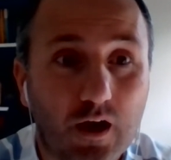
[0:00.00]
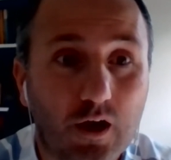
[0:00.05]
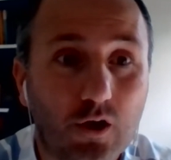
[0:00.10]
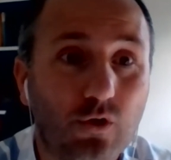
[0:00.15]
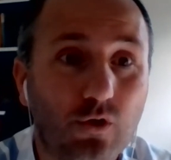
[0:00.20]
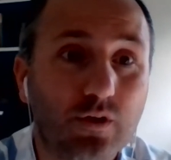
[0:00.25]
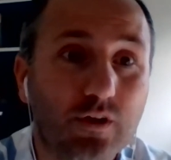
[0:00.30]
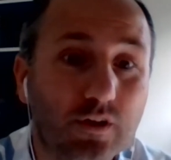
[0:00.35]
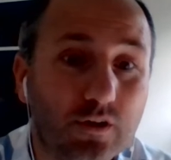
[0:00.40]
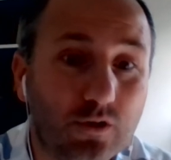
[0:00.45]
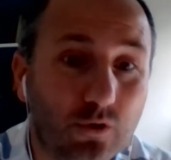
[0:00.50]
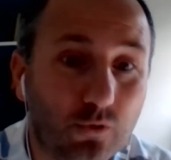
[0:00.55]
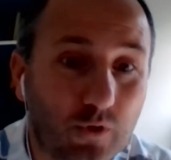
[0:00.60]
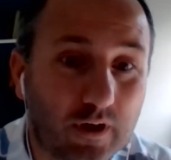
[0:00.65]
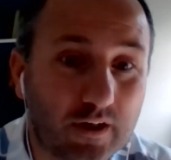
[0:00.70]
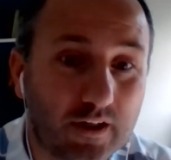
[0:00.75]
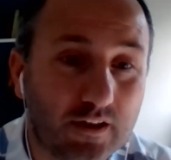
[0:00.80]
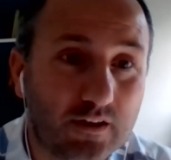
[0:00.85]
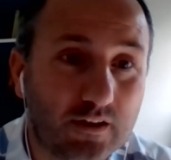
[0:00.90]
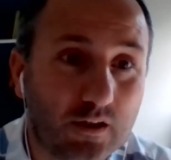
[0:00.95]
According to
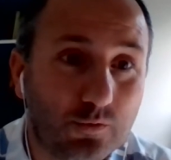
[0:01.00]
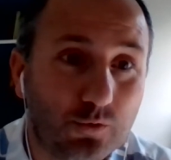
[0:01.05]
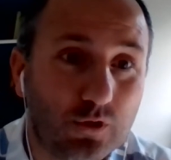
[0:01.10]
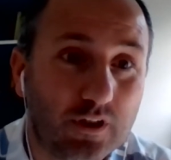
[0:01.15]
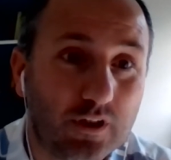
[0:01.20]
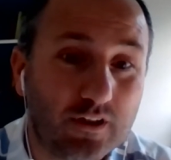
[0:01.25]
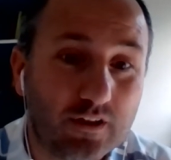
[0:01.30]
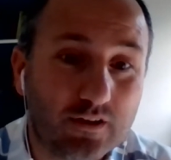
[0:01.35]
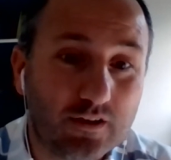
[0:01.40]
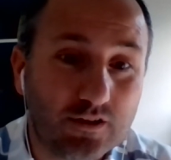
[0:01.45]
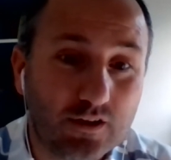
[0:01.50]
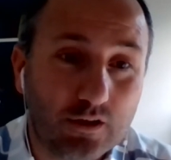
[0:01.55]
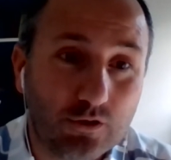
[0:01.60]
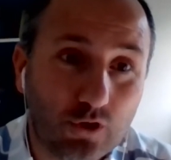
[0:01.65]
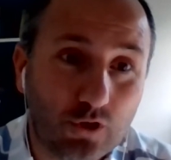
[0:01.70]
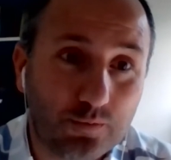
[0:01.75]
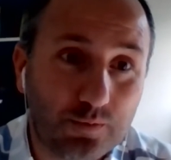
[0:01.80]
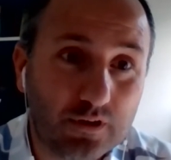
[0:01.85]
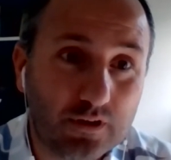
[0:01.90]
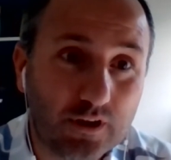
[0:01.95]
one
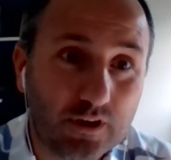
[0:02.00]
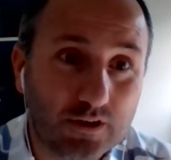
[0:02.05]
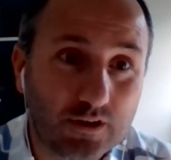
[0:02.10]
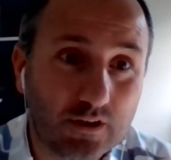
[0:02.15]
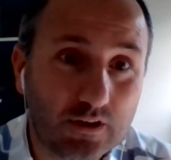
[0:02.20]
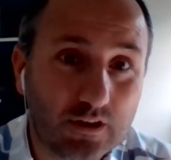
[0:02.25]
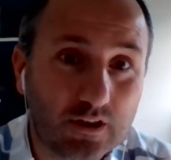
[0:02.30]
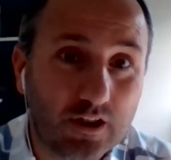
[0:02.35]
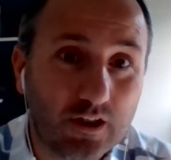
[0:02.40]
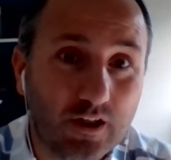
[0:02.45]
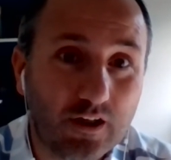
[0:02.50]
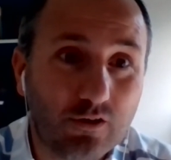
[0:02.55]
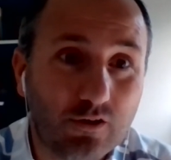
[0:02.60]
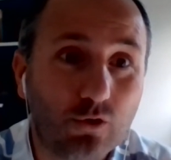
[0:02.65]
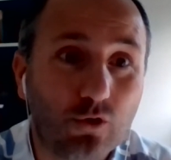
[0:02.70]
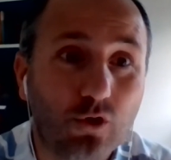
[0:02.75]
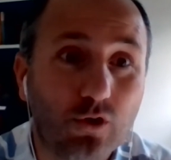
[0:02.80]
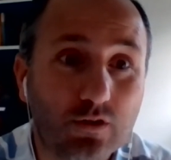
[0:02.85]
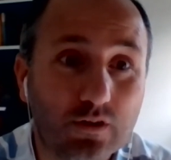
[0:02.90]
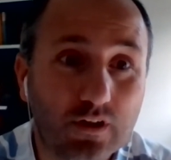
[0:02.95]
interpretation, clear
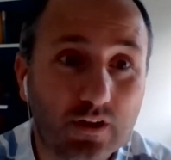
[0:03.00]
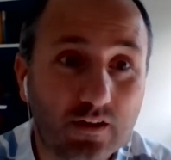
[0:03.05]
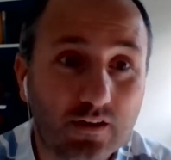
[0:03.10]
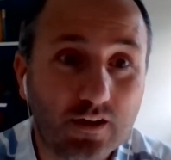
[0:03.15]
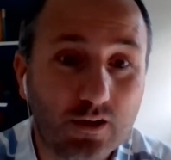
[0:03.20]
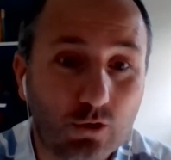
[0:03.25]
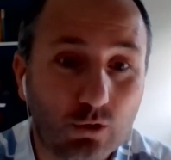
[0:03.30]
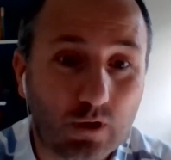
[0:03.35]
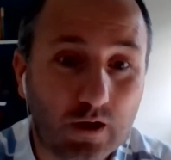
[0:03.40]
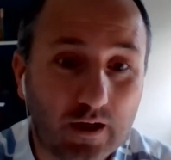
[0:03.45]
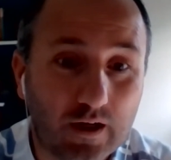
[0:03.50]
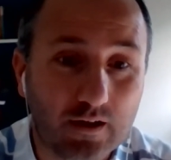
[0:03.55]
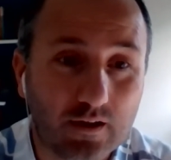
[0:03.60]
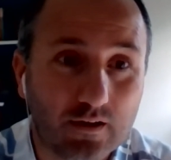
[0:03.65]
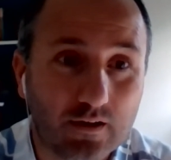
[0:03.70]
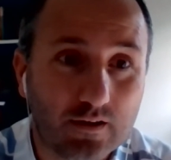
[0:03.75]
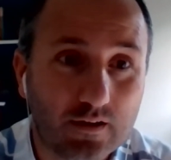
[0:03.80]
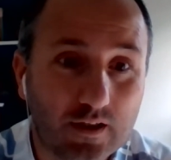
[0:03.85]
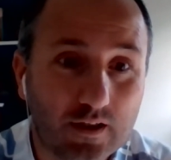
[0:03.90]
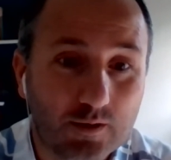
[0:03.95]
record is the Quran,
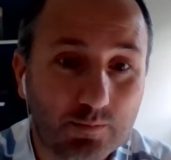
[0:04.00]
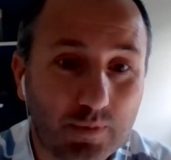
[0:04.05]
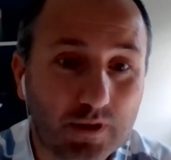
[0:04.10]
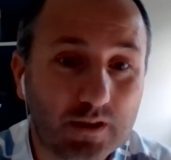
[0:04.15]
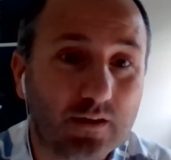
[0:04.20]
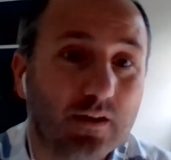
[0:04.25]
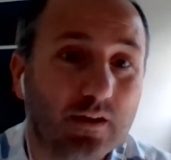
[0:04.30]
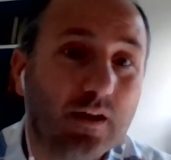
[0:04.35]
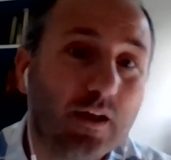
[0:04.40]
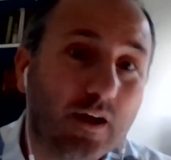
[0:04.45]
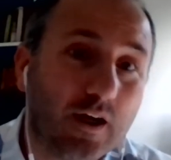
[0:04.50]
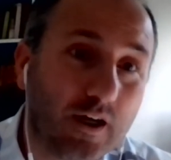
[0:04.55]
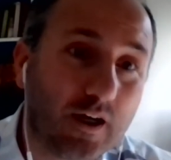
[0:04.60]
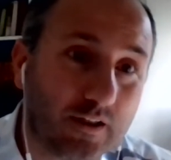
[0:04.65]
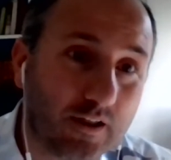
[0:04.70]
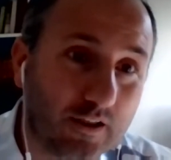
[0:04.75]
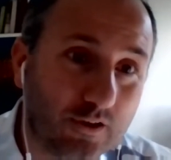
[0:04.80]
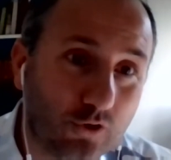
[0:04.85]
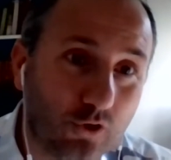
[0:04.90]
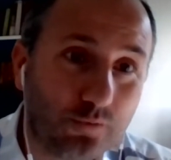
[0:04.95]
but
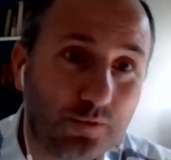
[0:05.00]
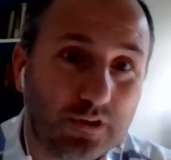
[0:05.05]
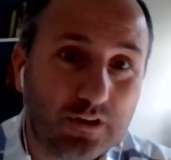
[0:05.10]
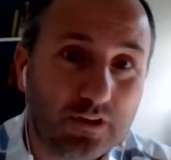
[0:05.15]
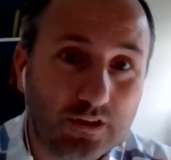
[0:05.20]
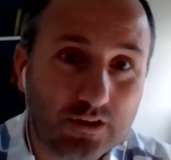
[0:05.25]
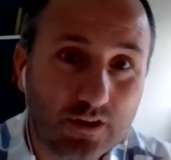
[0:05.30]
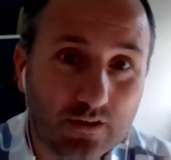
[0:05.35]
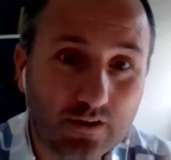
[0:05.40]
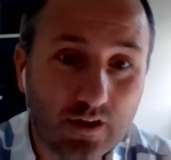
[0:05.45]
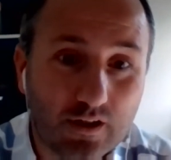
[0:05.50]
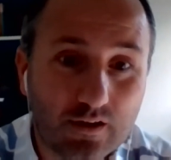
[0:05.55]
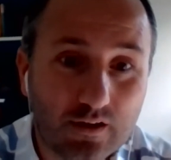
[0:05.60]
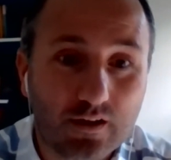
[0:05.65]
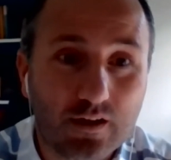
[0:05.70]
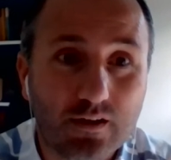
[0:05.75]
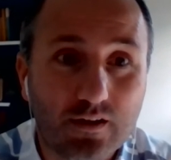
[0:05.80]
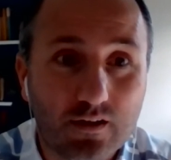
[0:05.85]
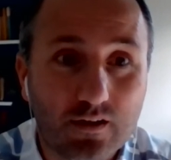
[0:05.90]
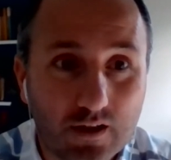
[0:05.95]
other interpretation says
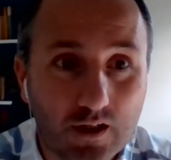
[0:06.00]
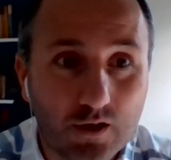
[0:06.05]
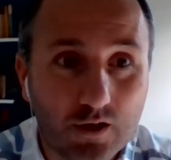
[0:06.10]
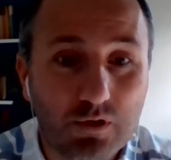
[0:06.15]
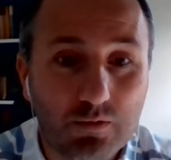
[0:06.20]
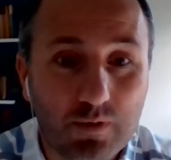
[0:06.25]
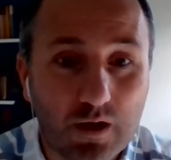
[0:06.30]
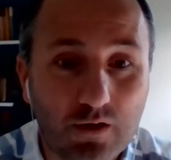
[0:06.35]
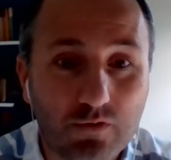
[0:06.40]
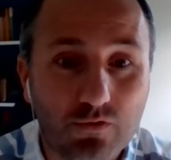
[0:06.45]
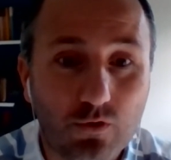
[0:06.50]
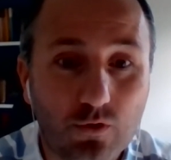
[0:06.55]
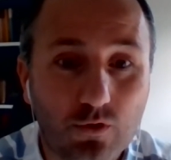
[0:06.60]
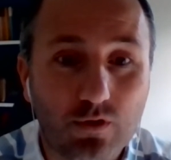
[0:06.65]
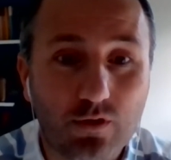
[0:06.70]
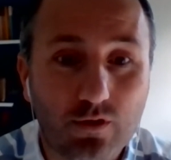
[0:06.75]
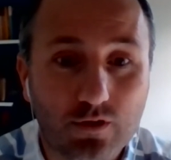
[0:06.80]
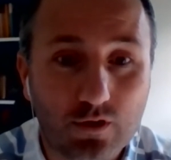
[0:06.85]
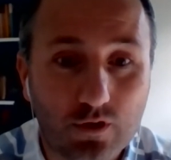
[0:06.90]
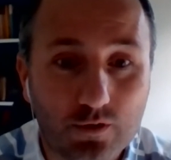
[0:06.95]
it is lawh
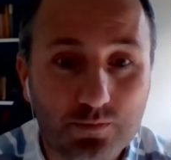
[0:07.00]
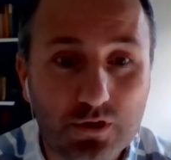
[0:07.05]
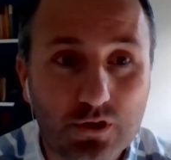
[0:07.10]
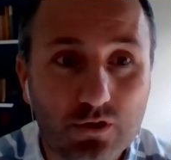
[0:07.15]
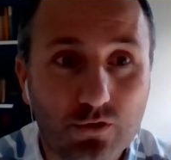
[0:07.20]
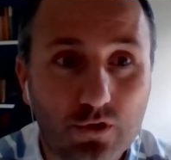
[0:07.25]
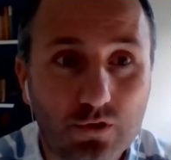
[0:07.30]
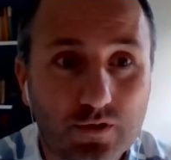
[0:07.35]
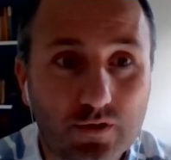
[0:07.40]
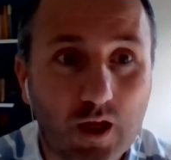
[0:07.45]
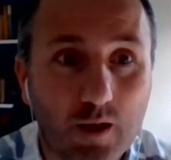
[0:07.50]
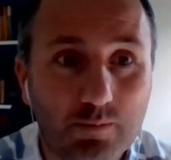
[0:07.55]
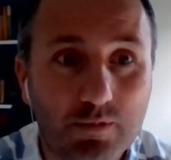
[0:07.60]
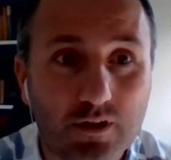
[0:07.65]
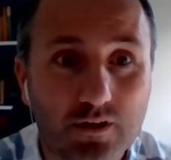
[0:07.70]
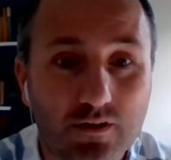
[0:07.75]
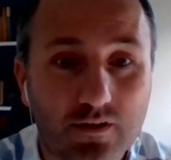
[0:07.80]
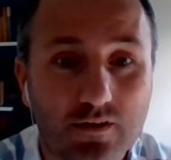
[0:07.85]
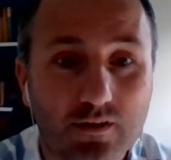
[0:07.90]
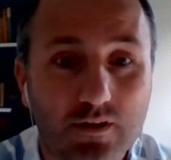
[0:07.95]
mahfuz, you know, preserved
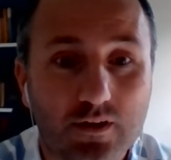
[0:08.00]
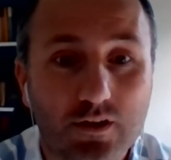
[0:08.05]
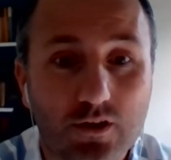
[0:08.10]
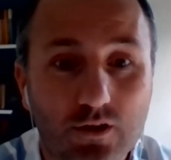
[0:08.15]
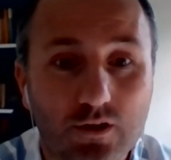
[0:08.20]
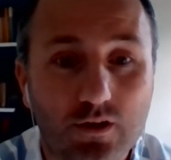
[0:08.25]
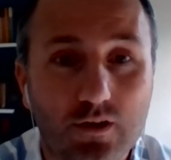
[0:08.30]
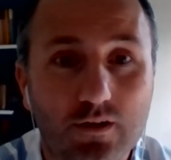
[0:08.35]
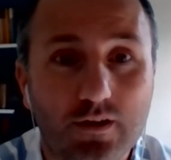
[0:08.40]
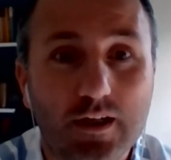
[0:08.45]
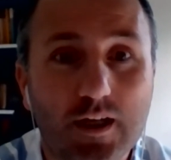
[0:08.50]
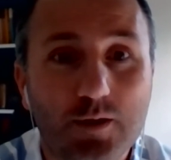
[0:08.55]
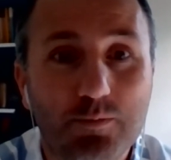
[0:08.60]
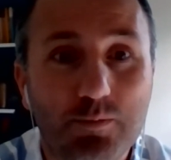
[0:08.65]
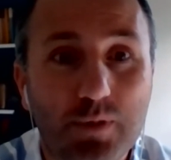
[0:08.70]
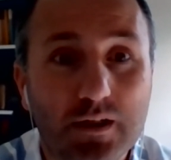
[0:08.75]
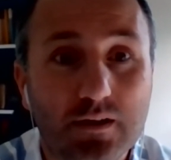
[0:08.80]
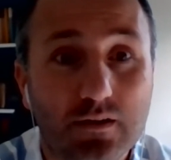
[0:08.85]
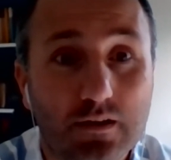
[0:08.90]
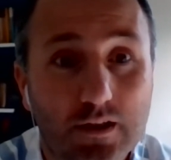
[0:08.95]
tablets, you know.
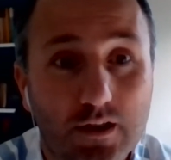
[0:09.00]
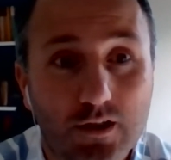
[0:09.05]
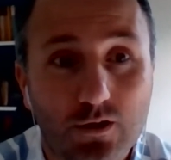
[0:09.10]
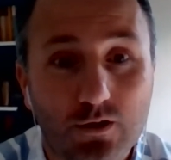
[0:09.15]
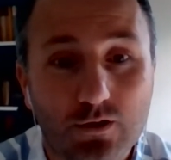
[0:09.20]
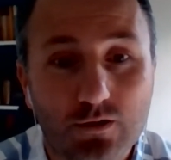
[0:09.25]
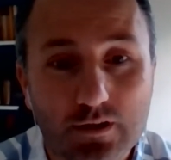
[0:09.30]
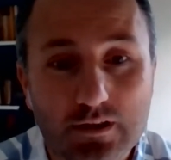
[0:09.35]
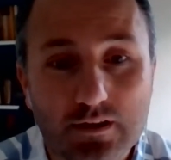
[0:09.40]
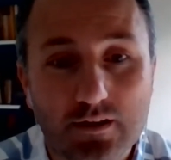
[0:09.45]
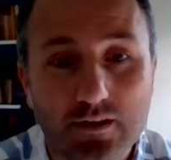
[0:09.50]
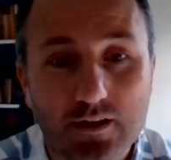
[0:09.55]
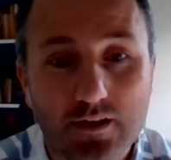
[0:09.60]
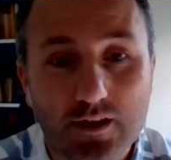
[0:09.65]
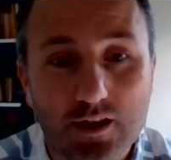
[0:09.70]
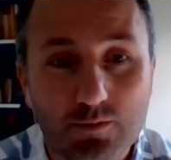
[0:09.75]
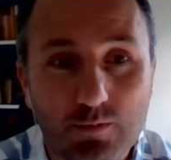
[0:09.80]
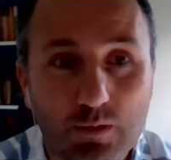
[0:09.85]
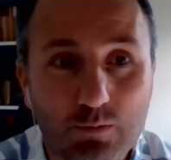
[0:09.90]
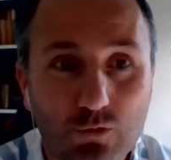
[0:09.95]
But
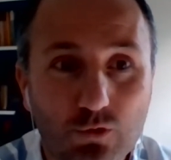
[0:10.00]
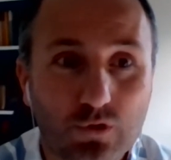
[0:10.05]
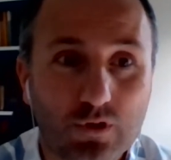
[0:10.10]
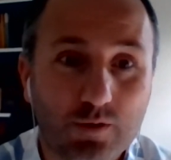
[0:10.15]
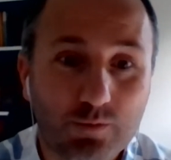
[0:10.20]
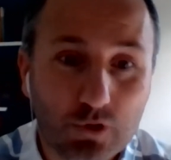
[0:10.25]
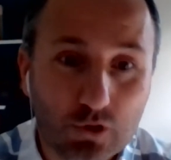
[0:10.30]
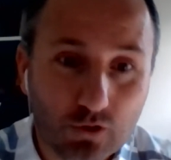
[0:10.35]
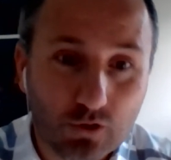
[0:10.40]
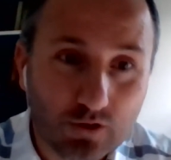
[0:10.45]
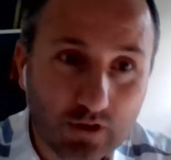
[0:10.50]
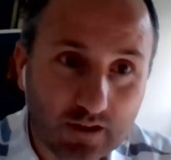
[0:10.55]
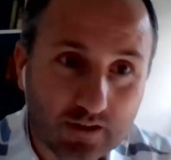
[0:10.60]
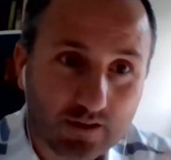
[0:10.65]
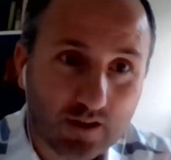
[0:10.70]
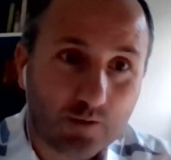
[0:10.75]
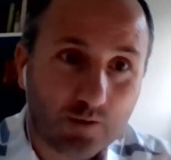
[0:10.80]
Imam Nursi, because he